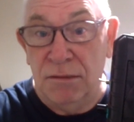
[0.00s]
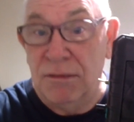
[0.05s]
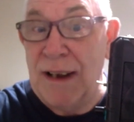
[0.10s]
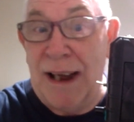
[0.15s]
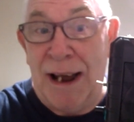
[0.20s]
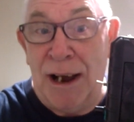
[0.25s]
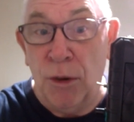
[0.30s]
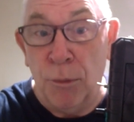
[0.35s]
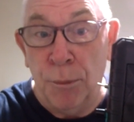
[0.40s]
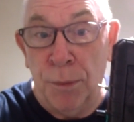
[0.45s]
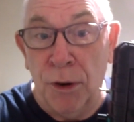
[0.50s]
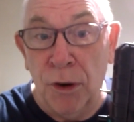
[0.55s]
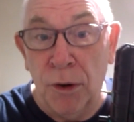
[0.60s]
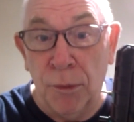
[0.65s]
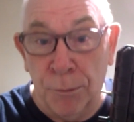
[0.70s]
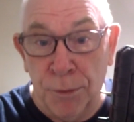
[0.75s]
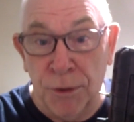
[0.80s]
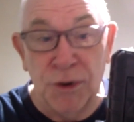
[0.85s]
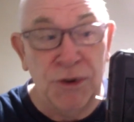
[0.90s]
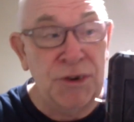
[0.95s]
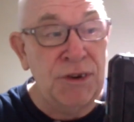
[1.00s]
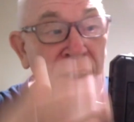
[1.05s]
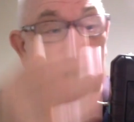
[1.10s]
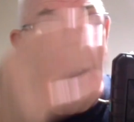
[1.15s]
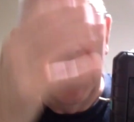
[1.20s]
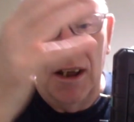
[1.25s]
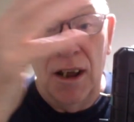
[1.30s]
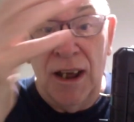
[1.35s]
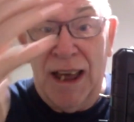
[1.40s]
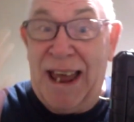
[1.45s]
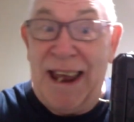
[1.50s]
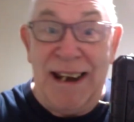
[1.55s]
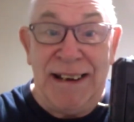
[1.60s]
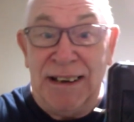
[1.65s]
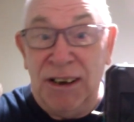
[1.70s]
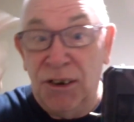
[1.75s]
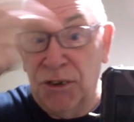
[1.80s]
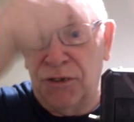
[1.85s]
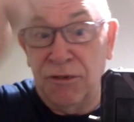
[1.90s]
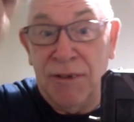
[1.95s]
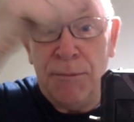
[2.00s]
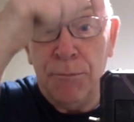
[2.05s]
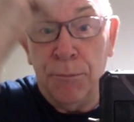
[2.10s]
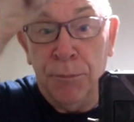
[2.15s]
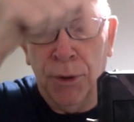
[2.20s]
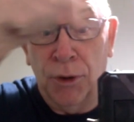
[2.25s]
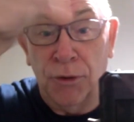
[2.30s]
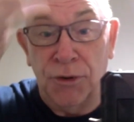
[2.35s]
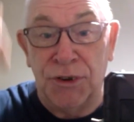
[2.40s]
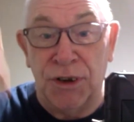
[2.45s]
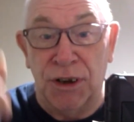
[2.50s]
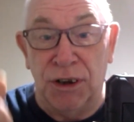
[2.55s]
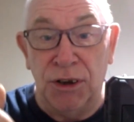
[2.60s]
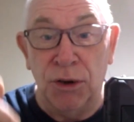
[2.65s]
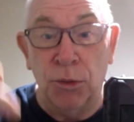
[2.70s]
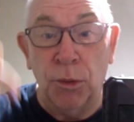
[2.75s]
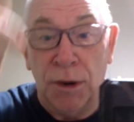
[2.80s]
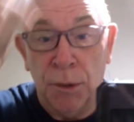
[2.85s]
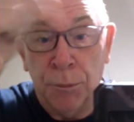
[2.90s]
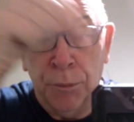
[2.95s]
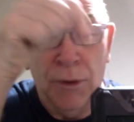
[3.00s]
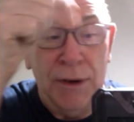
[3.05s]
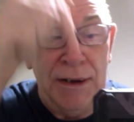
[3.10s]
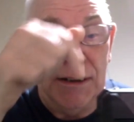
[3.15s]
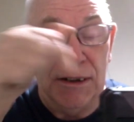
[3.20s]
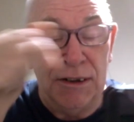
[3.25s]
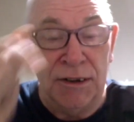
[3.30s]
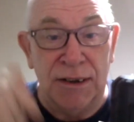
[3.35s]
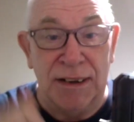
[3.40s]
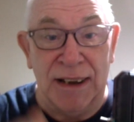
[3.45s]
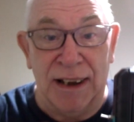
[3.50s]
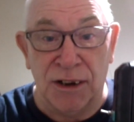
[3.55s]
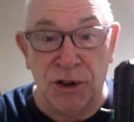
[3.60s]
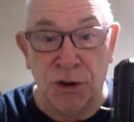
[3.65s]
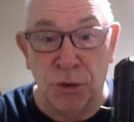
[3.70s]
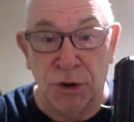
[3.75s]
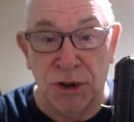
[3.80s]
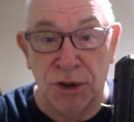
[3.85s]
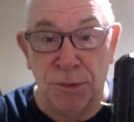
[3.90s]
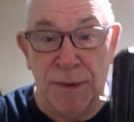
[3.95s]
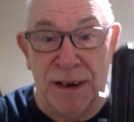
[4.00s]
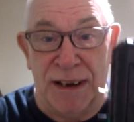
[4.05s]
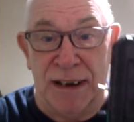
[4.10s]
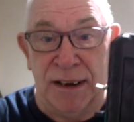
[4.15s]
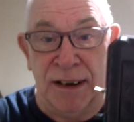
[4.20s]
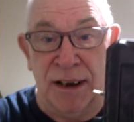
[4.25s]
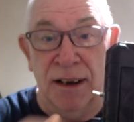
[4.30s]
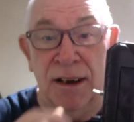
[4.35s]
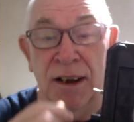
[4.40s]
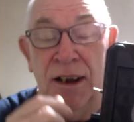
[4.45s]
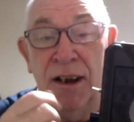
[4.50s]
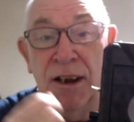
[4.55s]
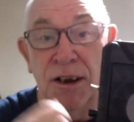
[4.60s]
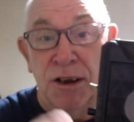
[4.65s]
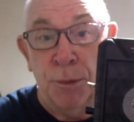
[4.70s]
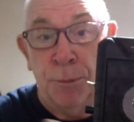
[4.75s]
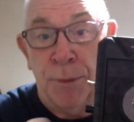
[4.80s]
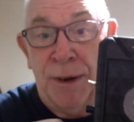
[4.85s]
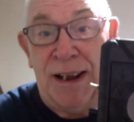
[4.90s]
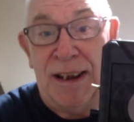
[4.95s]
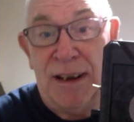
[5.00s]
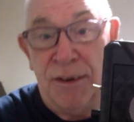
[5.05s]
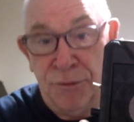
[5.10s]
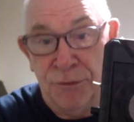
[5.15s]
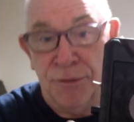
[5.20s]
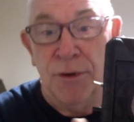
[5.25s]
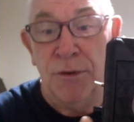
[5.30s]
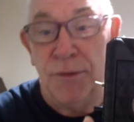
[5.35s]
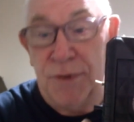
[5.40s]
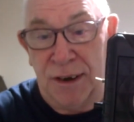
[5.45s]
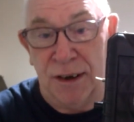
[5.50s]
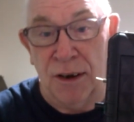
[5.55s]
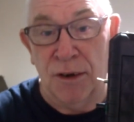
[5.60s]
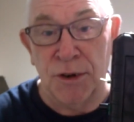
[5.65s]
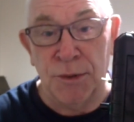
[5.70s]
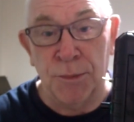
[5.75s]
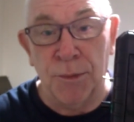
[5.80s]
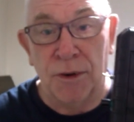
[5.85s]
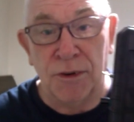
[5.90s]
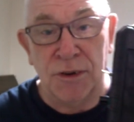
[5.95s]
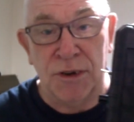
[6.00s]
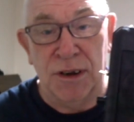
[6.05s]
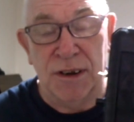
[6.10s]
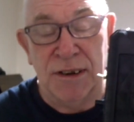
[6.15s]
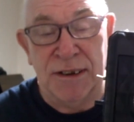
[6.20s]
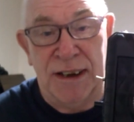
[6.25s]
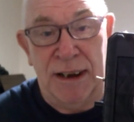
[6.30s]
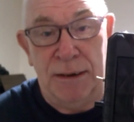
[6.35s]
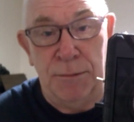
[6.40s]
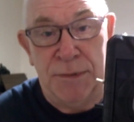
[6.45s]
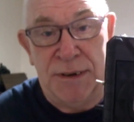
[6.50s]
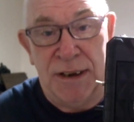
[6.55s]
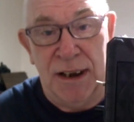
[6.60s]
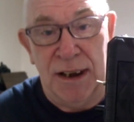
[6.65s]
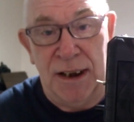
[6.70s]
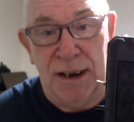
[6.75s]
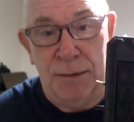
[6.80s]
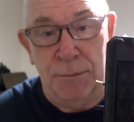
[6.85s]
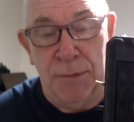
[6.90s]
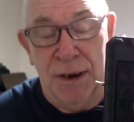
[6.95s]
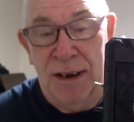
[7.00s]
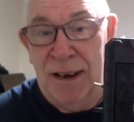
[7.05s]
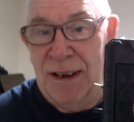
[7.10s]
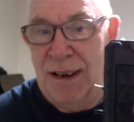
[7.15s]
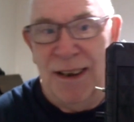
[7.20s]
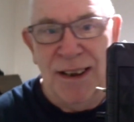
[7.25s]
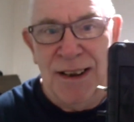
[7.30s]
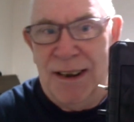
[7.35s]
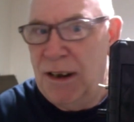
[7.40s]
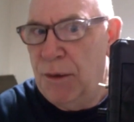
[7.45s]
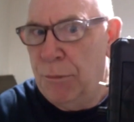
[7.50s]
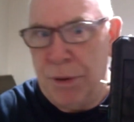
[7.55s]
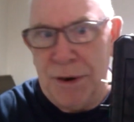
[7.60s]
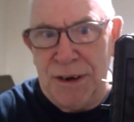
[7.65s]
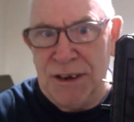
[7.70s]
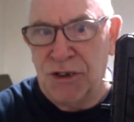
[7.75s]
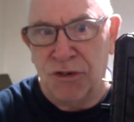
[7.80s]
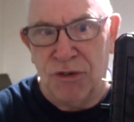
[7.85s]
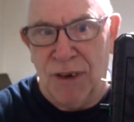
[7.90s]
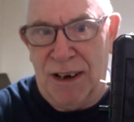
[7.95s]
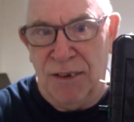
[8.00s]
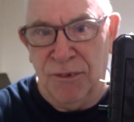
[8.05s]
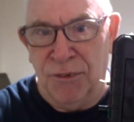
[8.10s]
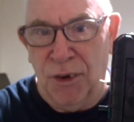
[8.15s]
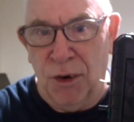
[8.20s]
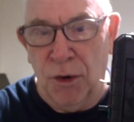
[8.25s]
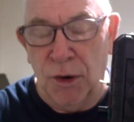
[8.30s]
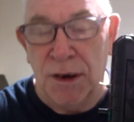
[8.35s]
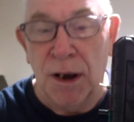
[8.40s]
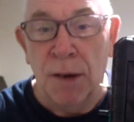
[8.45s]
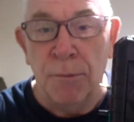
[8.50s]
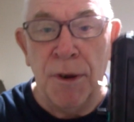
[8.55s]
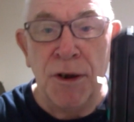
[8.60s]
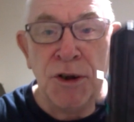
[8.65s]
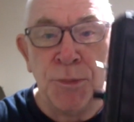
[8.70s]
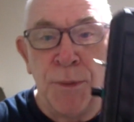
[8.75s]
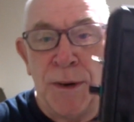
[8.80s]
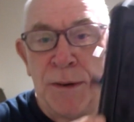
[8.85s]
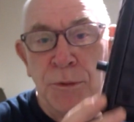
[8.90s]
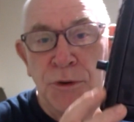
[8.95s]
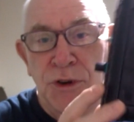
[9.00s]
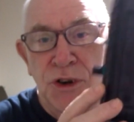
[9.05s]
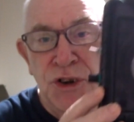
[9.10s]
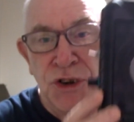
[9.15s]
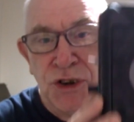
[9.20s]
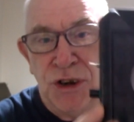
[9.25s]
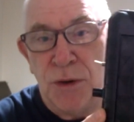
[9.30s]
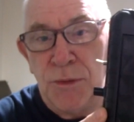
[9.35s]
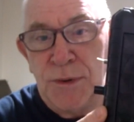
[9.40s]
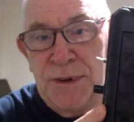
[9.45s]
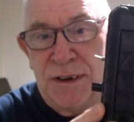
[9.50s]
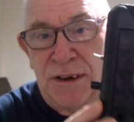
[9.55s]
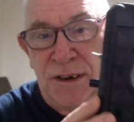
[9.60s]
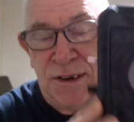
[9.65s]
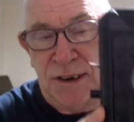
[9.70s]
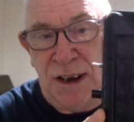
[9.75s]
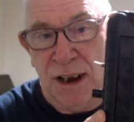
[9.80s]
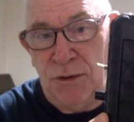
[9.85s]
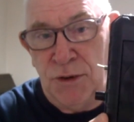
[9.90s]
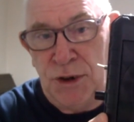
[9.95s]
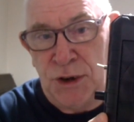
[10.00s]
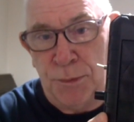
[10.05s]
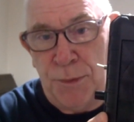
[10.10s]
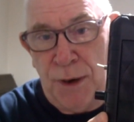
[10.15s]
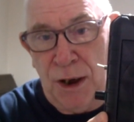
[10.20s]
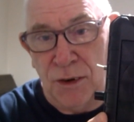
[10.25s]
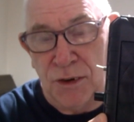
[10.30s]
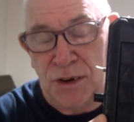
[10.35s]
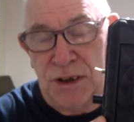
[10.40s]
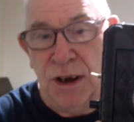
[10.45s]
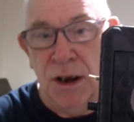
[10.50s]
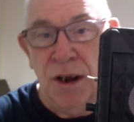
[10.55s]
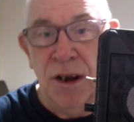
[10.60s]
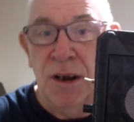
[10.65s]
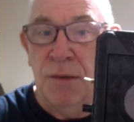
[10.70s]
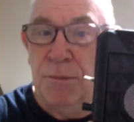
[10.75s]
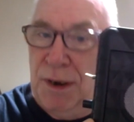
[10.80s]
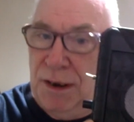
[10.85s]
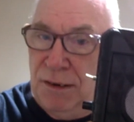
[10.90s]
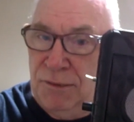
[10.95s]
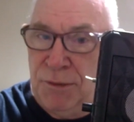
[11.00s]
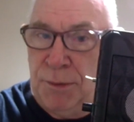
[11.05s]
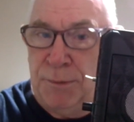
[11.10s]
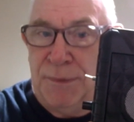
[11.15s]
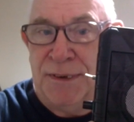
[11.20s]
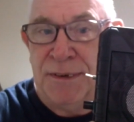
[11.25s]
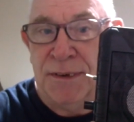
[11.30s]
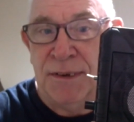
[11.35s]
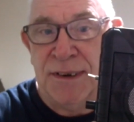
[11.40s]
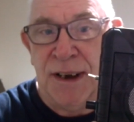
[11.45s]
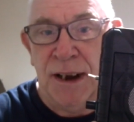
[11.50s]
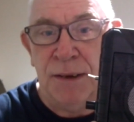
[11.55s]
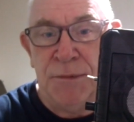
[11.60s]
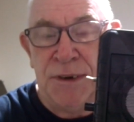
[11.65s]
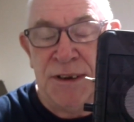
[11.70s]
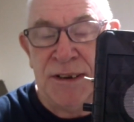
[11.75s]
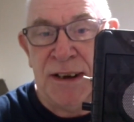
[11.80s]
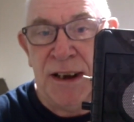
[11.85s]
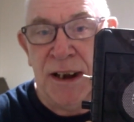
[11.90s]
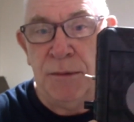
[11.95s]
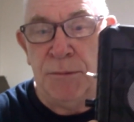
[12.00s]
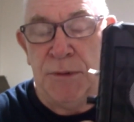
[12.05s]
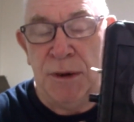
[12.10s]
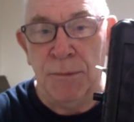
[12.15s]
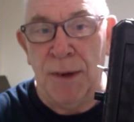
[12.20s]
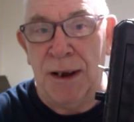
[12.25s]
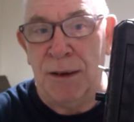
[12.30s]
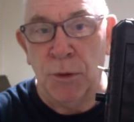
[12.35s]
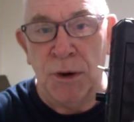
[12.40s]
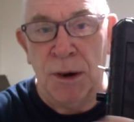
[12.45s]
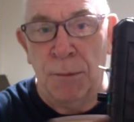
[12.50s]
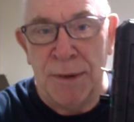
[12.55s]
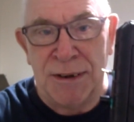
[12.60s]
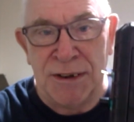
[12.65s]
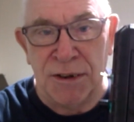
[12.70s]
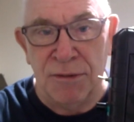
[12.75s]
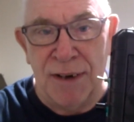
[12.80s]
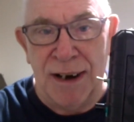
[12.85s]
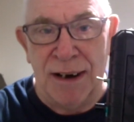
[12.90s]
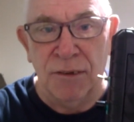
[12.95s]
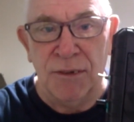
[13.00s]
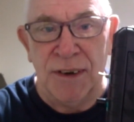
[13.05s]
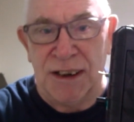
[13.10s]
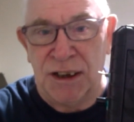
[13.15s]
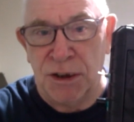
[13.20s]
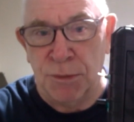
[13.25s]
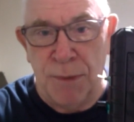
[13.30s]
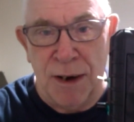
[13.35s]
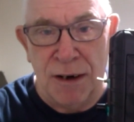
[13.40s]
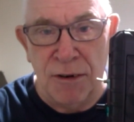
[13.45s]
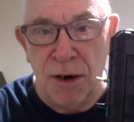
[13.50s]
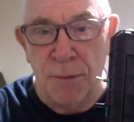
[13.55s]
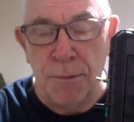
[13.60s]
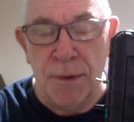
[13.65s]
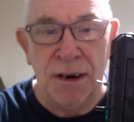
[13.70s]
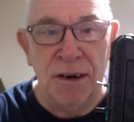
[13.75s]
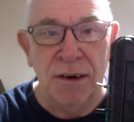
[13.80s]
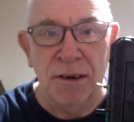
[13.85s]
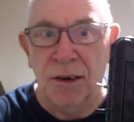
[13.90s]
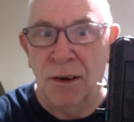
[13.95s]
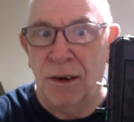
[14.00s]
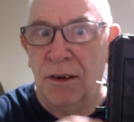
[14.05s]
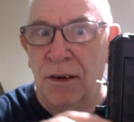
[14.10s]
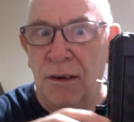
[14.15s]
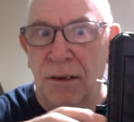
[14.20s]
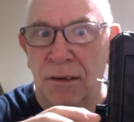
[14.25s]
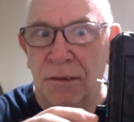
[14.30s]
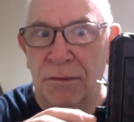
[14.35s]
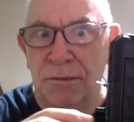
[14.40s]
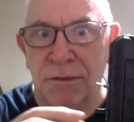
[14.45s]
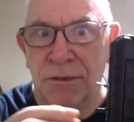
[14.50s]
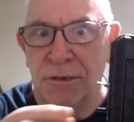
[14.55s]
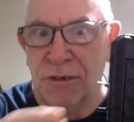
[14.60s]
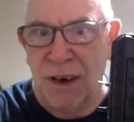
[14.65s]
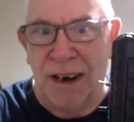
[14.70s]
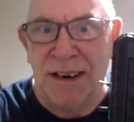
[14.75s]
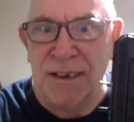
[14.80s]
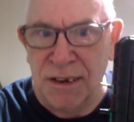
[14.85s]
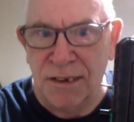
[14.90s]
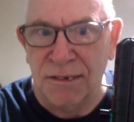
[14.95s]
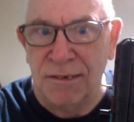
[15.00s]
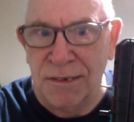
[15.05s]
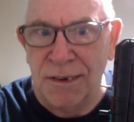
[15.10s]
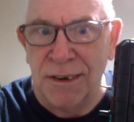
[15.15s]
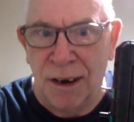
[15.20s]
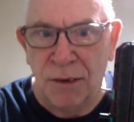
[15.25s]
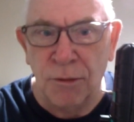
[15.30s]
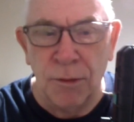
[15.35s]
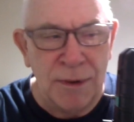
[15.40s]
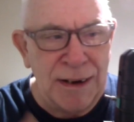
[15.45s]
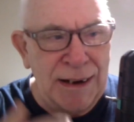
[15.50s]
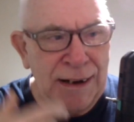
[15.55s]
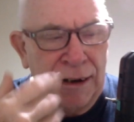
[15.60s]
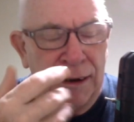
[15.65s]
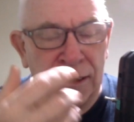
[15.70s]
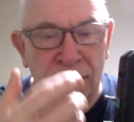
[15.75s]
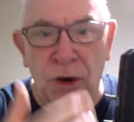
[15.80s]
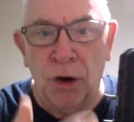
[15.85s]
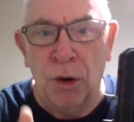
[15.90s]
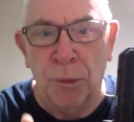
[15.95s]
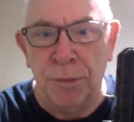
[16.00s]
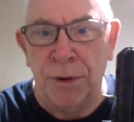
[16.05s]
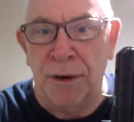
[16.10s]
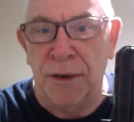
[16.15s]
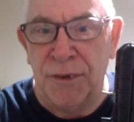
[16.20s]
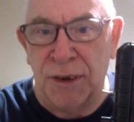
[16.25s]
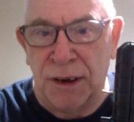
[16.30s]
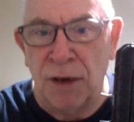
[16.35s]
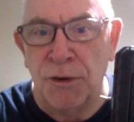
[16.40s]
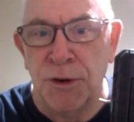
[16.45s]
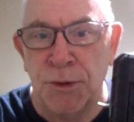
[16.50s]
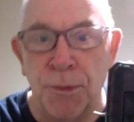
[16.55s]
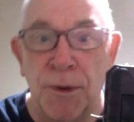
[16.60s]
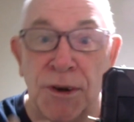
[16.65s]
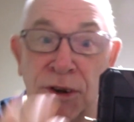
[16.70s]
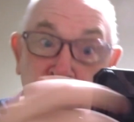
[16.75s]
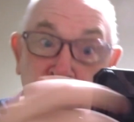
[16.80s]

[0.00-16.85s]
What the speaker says: output plus any other inputs that you want to put into the actual speaker to play through the ghost box at the same time. Pretty straightforward. Most people just use it as a ghost box, but from time to time you might want to mess around, experiment, or try to incorporate the ghost box